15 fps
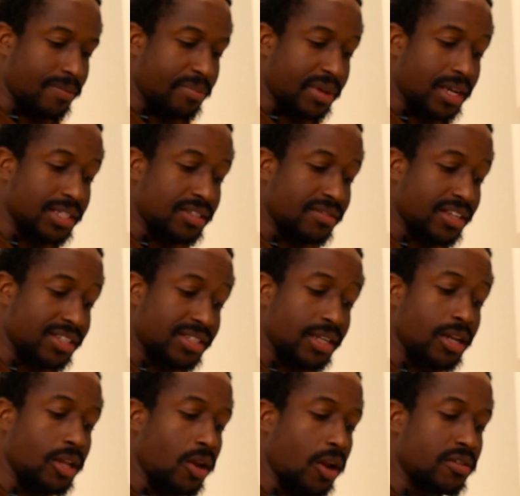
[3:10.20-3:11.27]
Because if there's
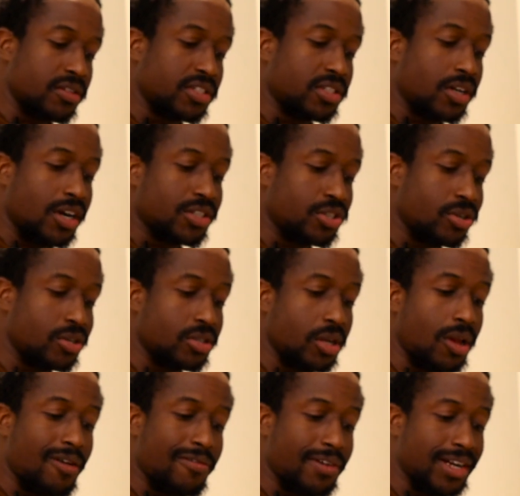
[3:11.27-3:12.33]
still a lot of starch, your
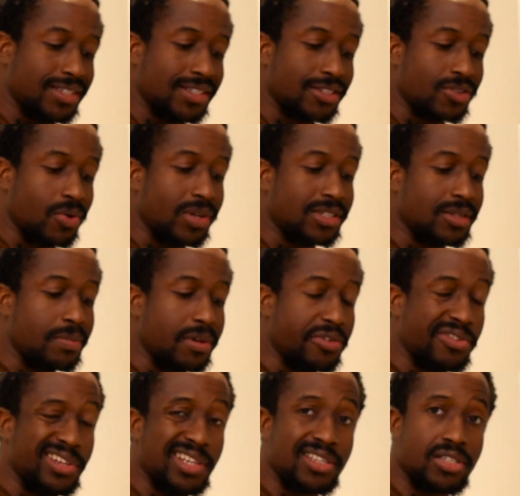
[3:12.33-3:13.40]
jollof rice is going to be really